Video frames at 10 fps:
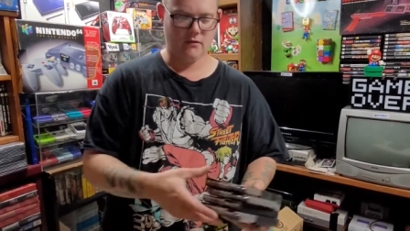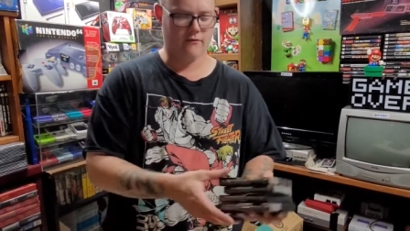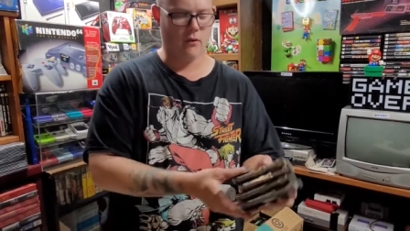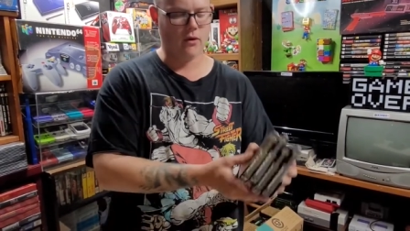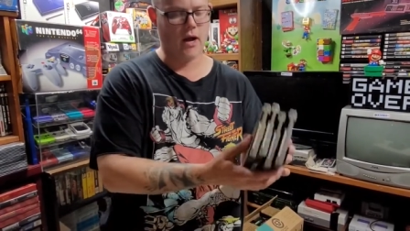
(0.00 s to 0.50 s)

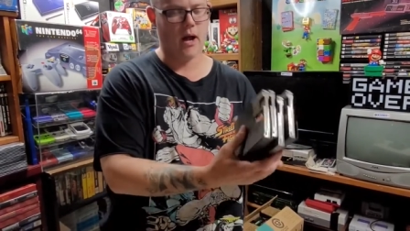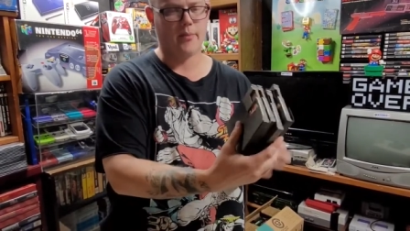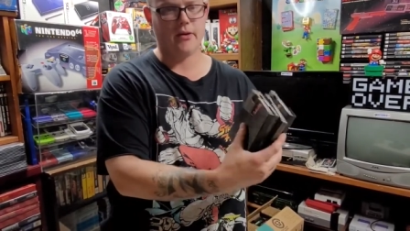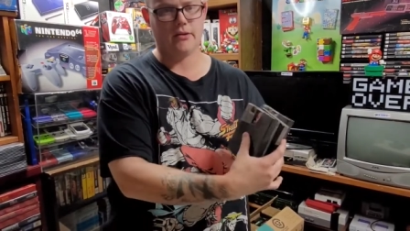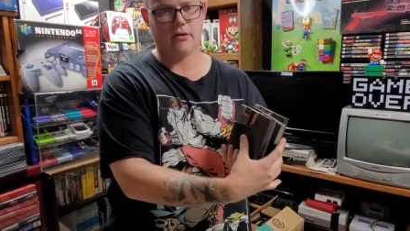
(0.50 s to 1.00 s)
four
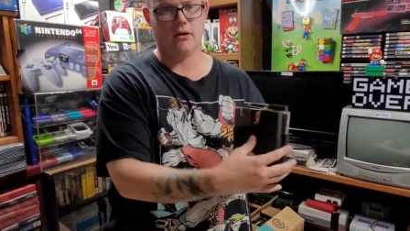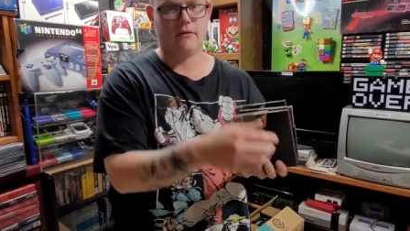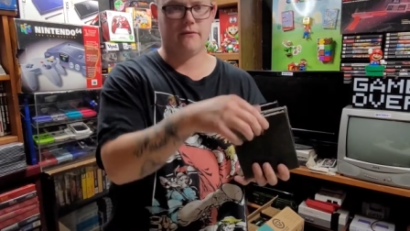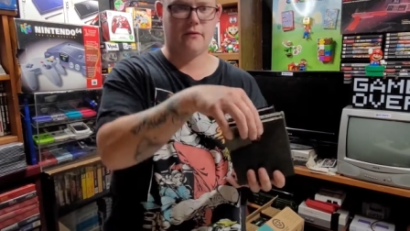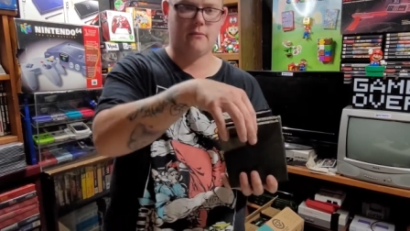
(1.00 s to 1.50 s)
copies
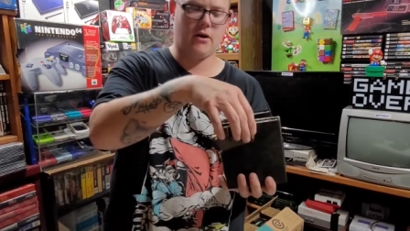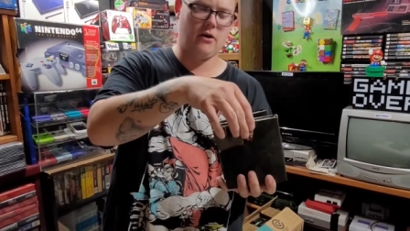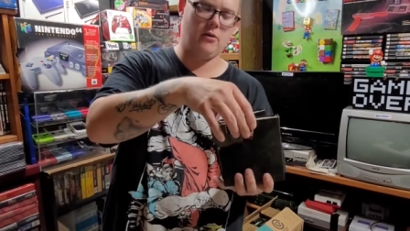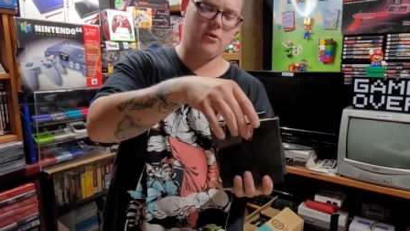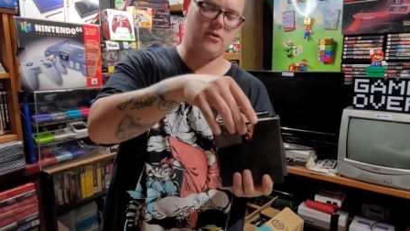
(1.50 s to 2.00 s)
of
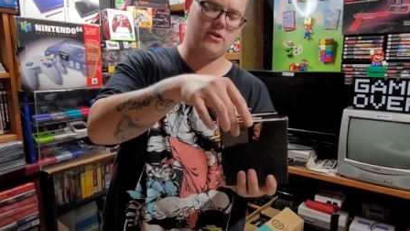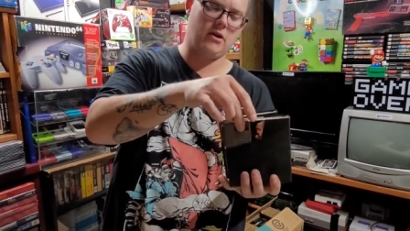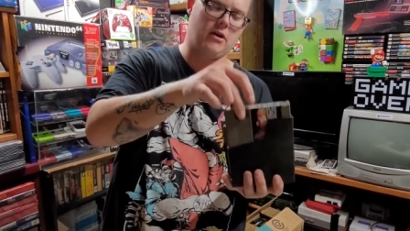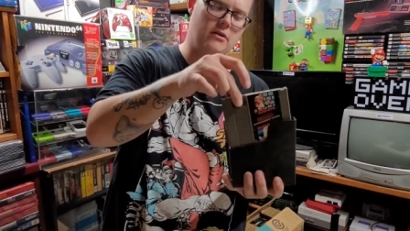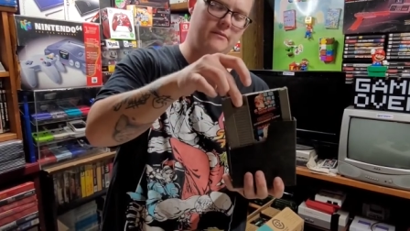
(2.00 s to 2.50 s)
Mario Bros.
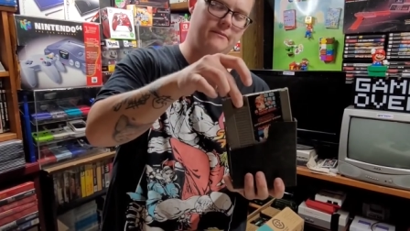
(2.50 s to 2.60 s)
Duck Hunt.